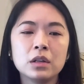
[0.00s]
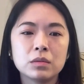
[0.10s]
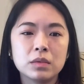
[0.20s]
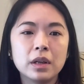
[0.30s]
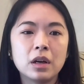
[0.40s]

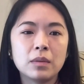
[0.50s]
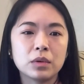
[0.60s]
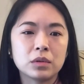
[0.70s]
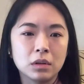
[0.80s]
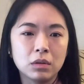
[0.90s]
to really help
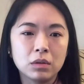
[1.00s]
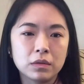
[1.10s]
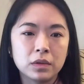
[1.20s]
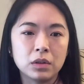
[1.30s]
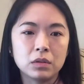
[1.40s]
you turn
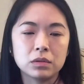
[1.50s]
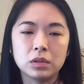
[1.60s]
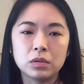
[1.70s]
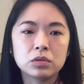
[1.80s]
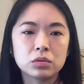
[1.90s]
longer videos
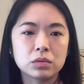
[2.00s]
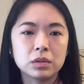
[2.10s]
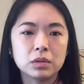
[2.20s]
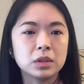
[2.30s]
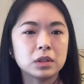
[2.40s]
into
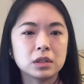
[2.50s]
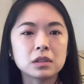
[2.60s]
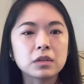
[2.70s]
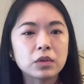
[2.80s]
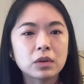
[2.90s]
short with
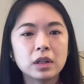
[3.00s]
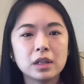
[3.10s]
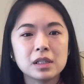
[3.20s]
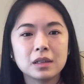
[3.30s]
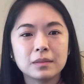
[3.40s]
just a few
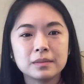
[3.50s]
clicks.